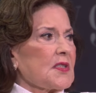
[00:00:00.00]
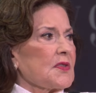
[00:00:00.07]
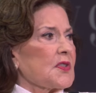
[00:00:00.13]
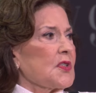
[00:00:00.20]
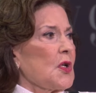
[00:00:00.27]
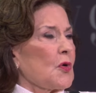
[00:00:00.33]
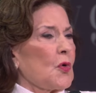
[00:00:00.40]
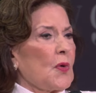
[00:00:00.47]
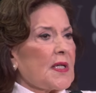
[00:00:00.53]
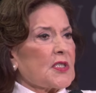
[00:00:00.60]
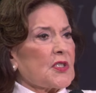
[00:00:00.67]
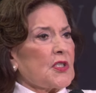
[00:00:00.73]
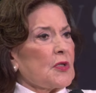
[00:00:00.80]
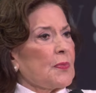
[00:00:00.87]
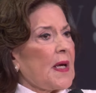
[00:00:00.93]
there's no
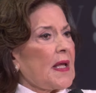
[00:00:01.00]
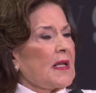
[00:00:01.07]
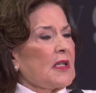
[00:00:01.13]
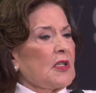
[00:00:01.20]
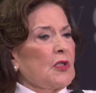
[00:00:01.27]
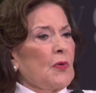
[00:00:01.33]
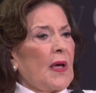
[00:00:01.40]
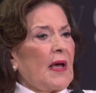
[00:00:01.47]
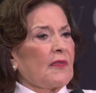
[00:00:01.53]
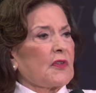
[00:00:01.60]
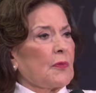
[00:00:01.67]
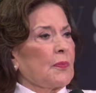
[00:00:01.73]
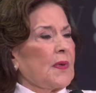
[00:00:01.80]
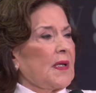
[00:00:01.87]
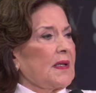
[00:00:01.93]
question about it, and you have
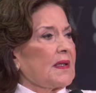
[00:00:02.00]
to be